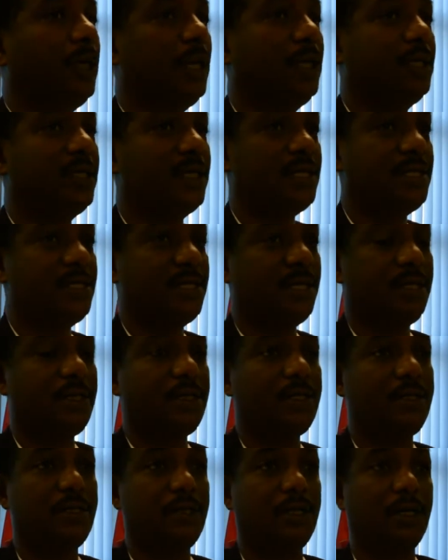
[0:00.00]
I said,
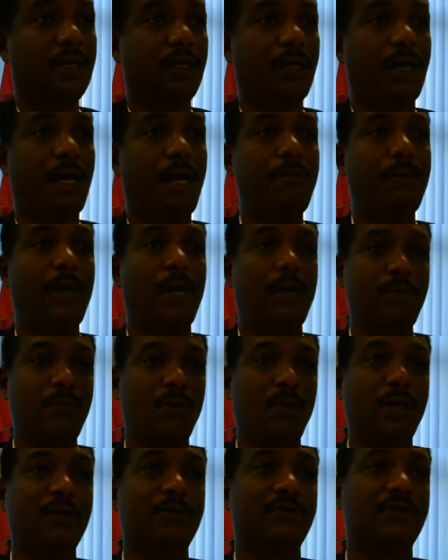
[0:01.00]
I'm
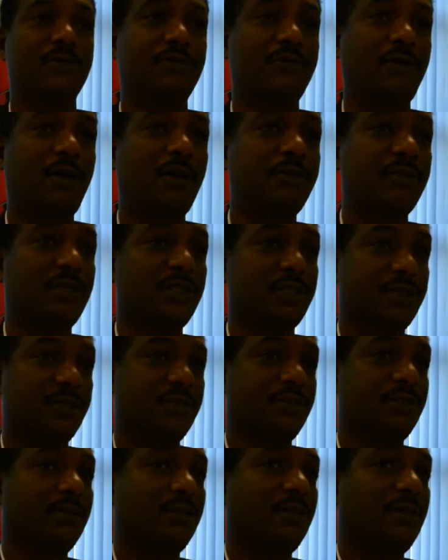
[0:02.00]
one of the founders
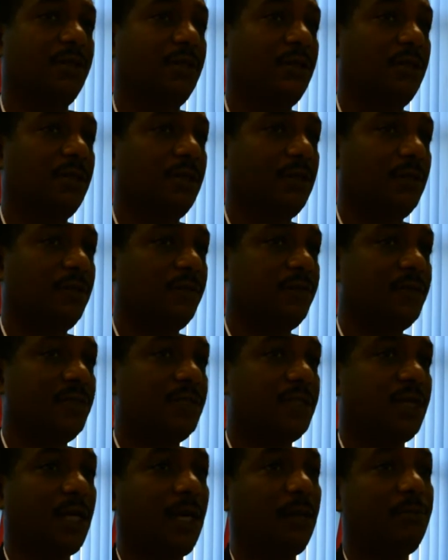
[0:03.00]
of this
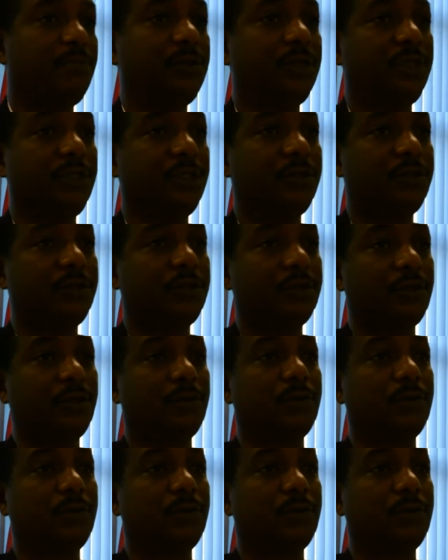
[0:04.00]
company, so